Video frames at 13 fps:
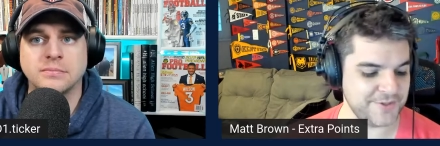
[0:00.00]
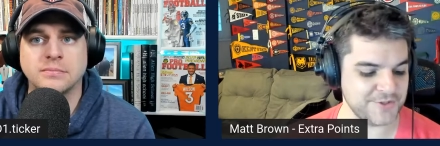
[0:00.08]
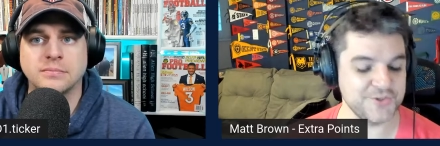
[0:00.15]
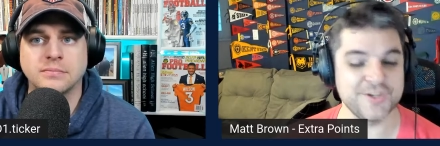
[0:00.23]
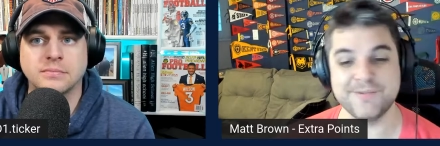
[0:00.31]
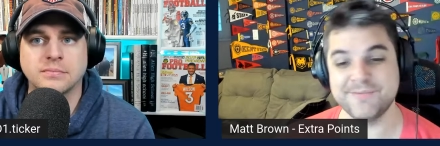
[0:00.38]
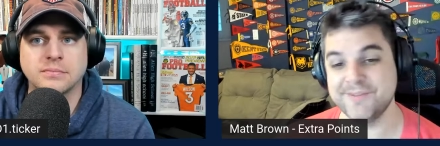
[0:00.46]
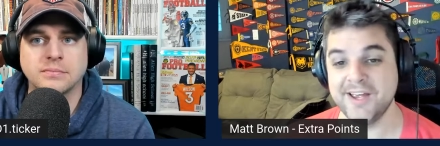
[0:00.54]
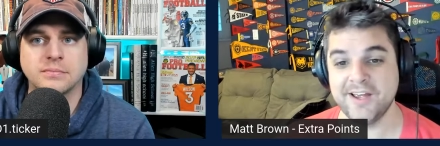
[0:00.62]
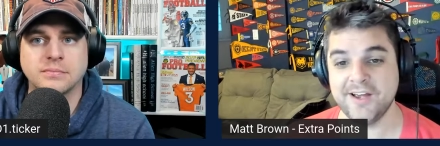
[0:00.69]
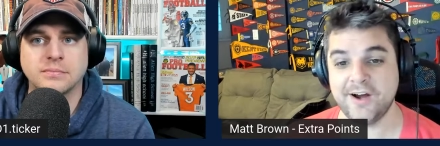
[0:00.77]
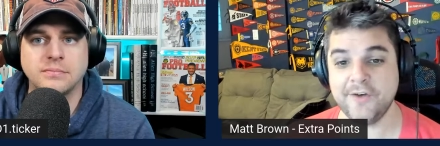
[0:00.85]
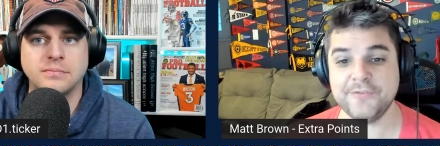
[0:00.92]
Speaker 1: that you can
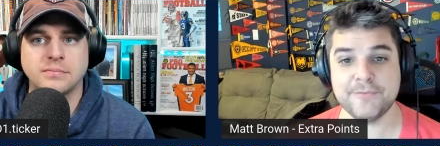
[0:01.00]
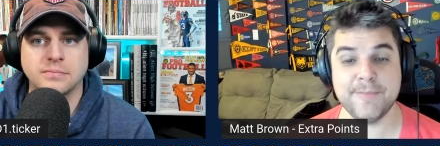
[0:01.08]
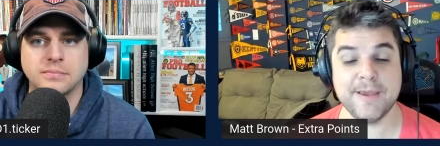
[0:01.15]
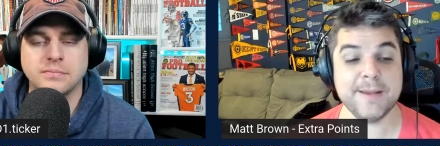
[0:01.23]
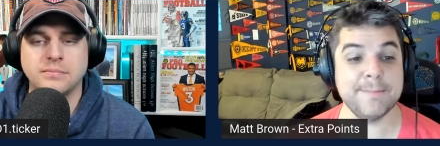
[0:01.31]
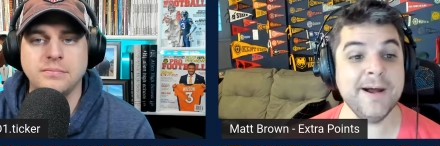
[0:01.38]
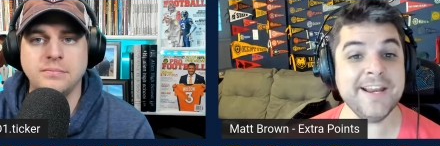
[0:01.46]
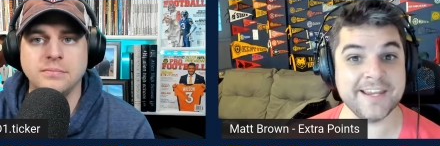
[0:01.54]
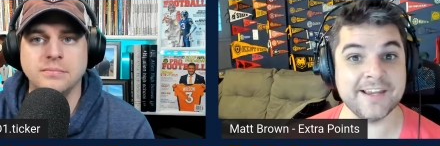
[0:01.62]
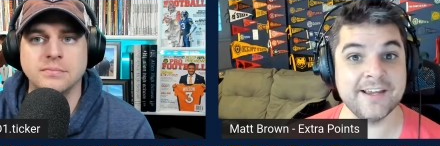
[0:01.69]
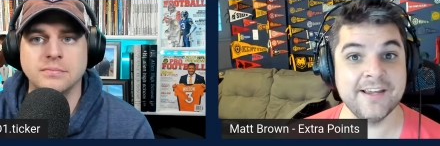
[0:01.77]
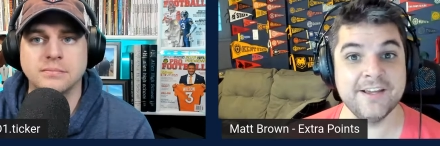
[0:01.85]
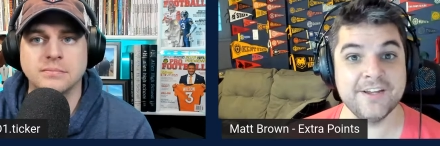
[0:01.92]
often make
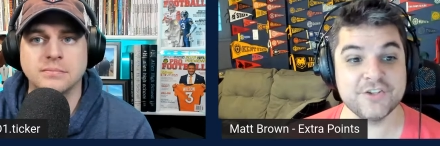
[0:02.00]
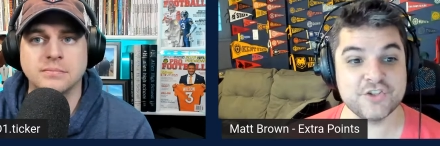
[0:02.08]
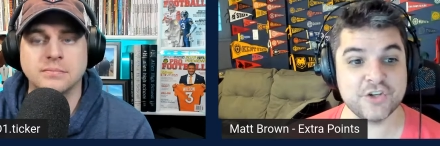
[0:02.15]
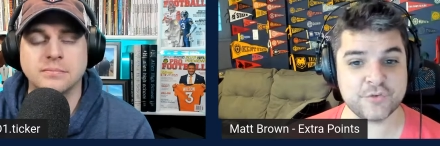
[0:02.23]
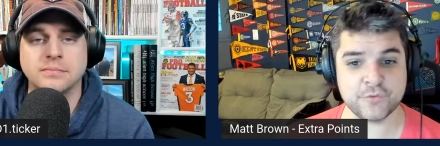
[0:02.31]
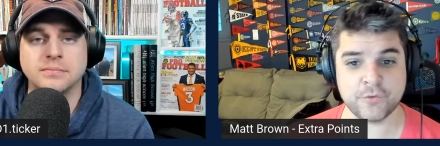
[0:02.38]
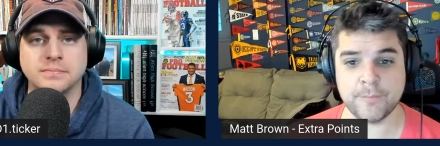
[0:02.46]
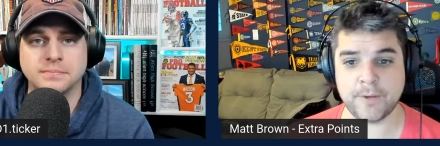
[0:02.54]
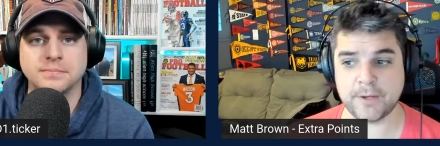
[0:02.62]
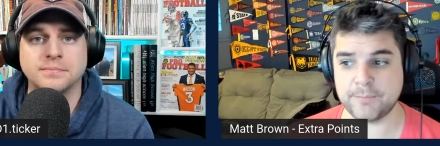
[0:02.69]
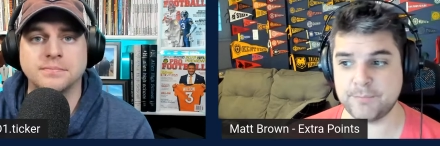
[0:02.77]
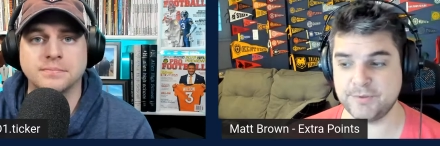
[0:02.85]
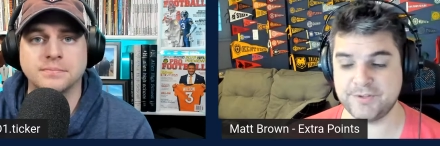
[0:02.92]
money just from
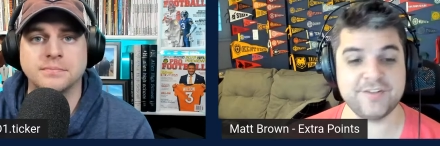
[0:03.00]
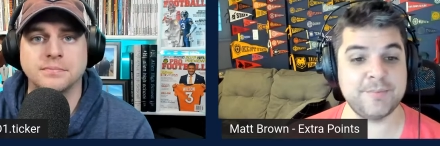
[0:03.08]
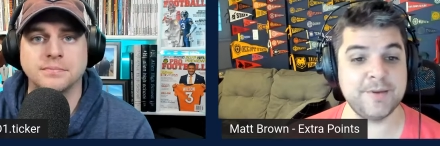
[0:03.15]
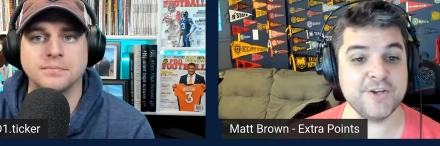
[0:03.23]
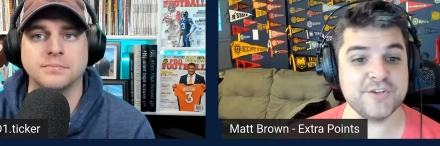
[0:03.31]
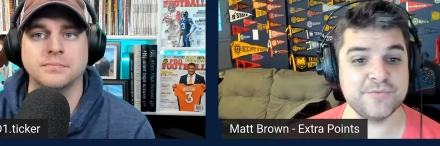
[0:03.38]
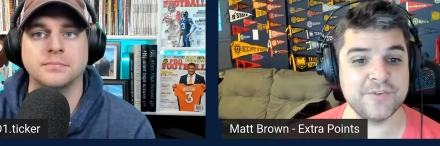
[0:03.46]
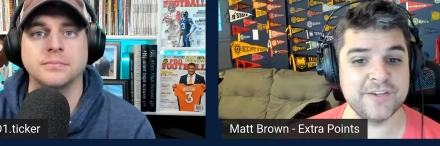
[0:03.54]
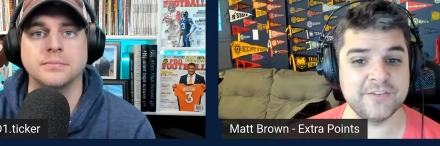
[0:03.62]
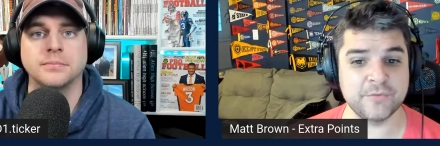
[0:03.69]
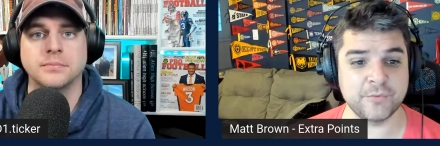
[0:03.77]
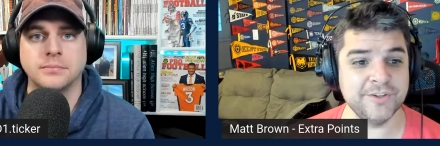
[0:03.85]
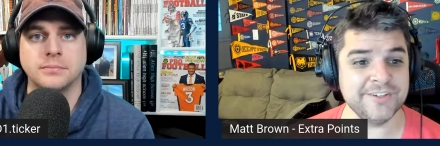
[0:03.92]
like participation fees
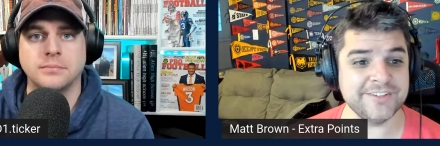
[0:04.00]
and real